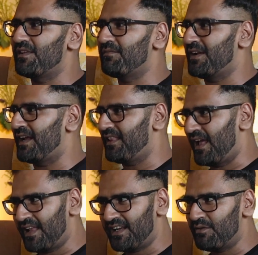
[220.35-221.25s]
but
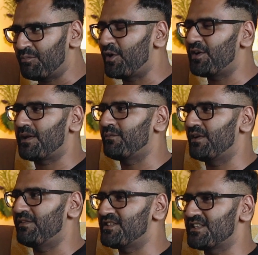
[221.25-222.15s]
at that given point of time,
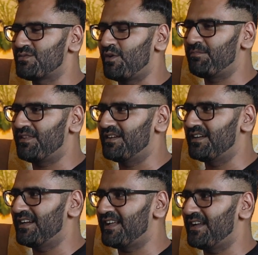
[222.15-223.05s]
while we just swapped the
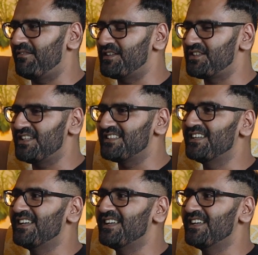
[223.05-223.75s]
entire windshield.